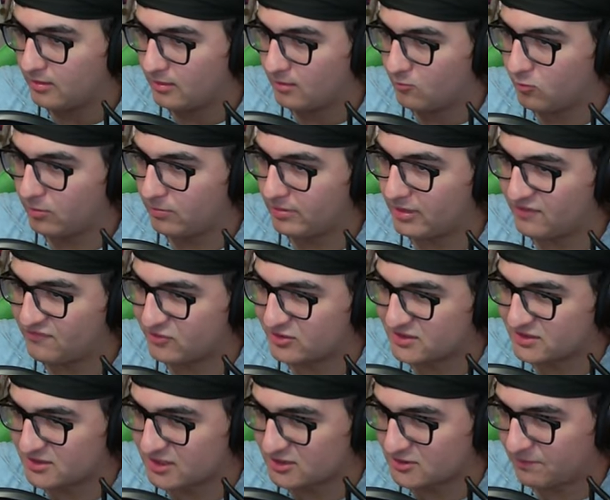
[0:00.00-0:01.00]
1B after
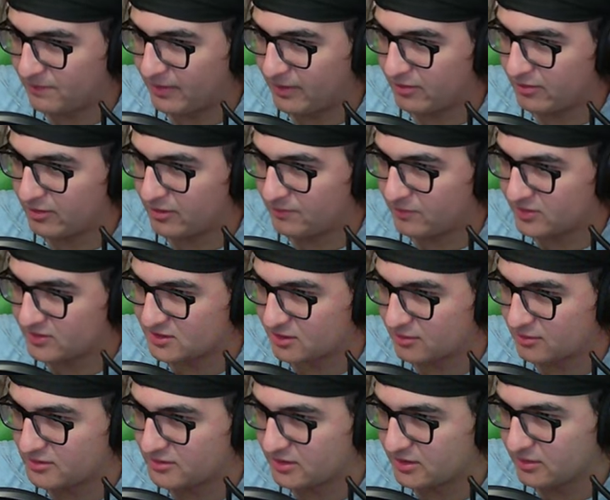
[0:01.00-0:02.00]
successful parry, press
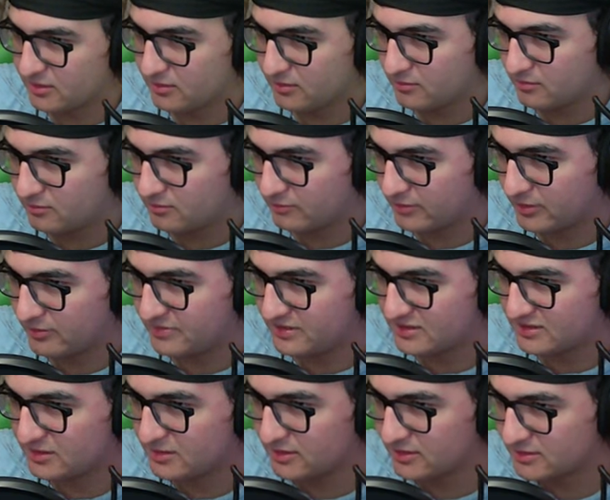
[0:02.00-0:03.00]
RT. Wait, let me
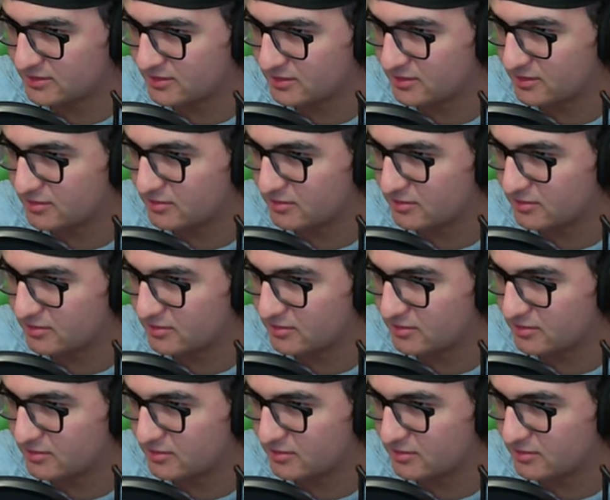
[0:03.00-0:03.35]
see this.